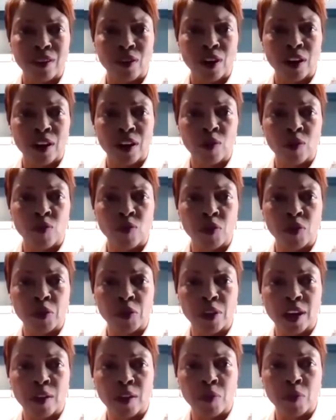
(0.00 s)
Right? We feel
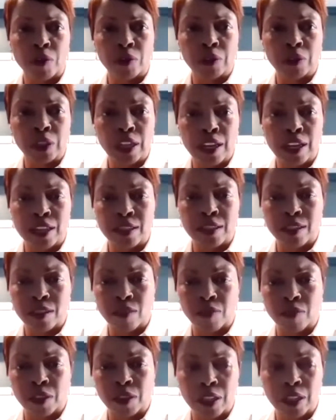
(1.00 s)
like we're less
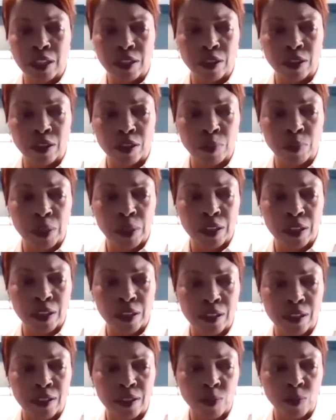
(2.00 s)
of a leader
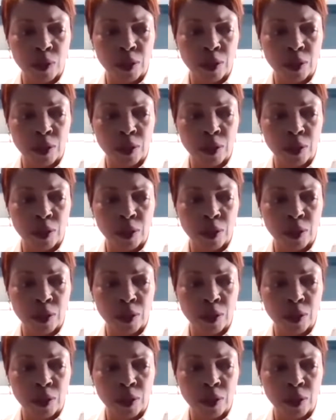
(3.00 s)
because